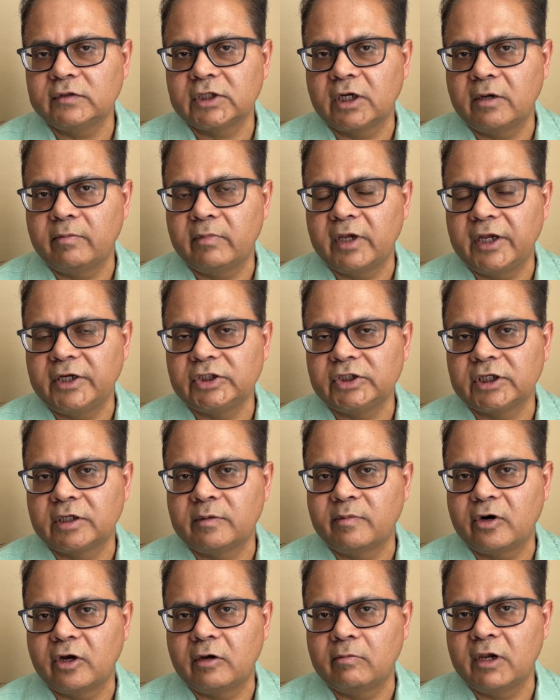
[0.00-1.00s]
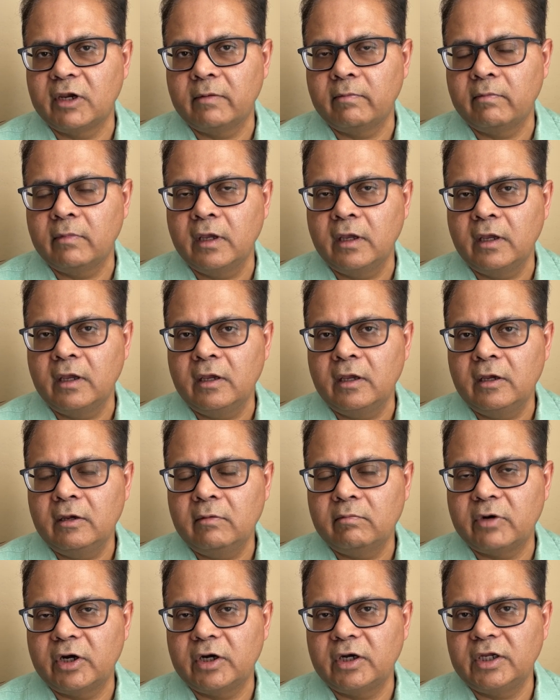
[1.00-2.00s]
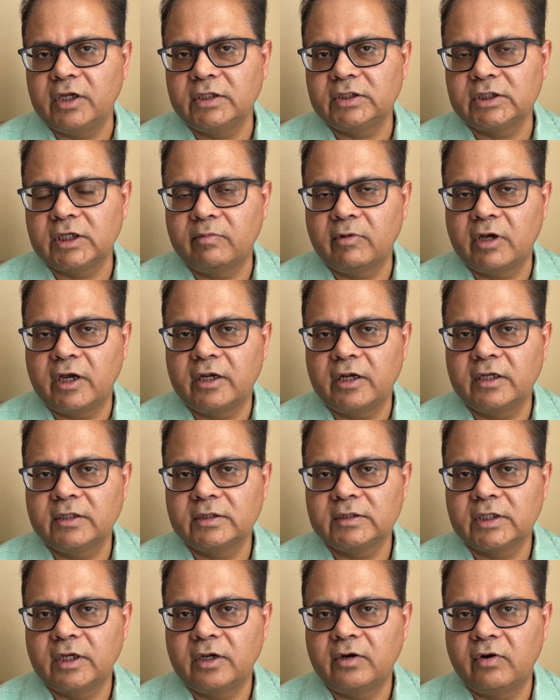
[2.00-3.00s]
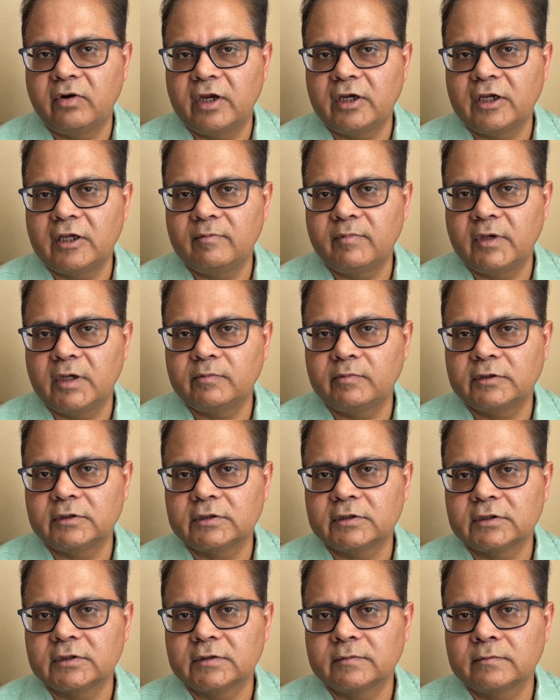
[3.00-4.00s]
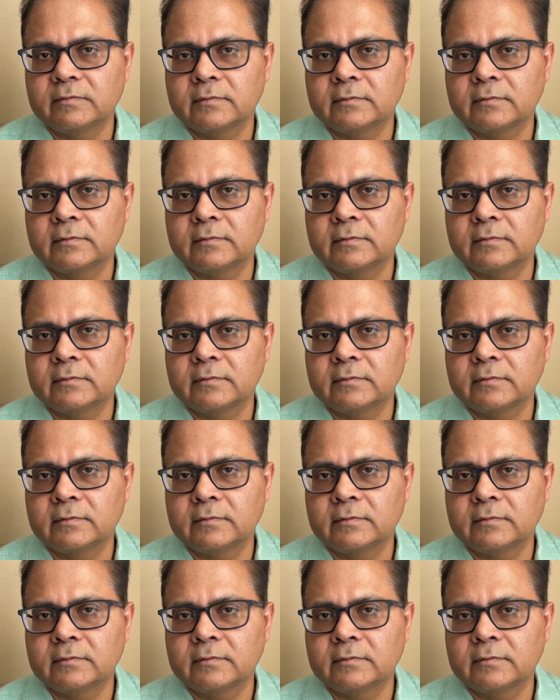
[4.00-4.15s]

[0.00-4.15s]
some ancient problem, but need some guidance in writing papers.